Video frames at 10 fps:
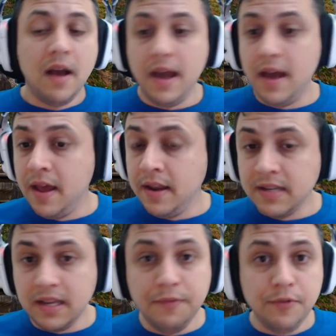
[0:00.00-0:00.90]

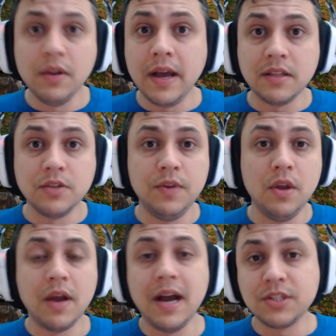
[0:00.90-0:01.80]
And if you like this
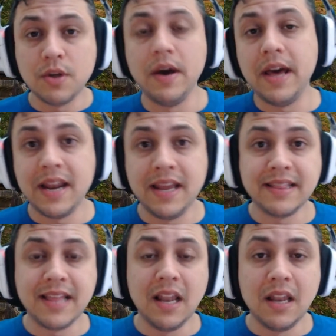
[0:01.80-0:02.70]
video, guys, go ahead and
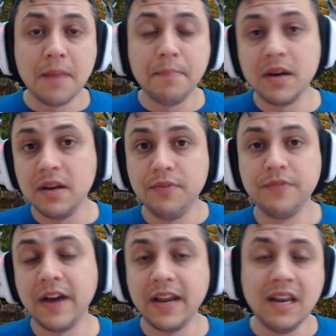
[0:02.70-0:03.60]
hit that like button. If
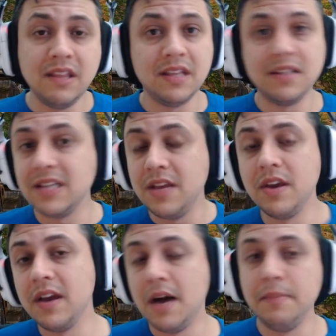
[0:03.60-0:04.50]
you've got anything to say, you
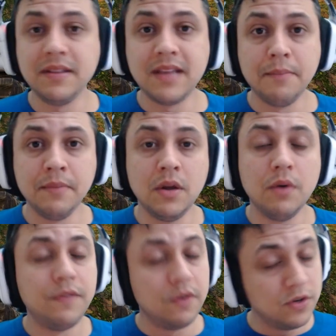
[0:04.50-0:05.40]
can comment down below.
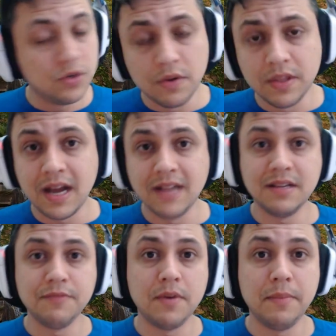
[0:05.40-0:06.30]
If you're enjoying the
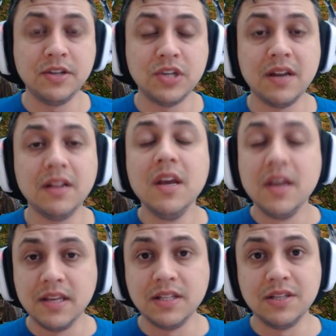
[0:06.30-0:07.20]
content from my channel,
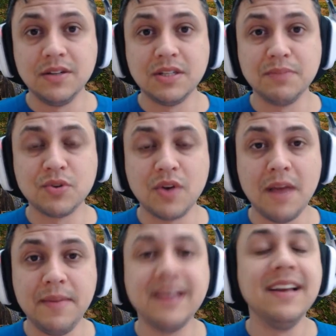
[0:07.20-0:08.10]
consider subscribing.